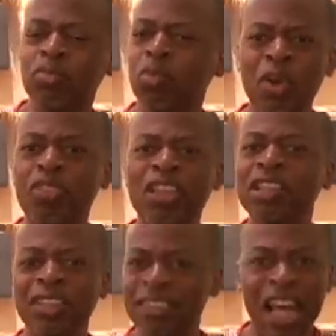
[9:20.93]

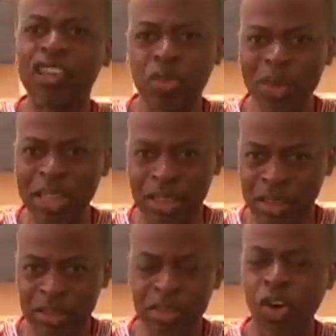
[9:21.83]
within next week
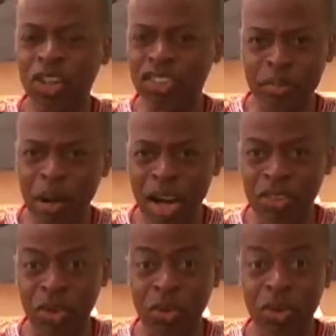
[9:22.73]
or tomorrow,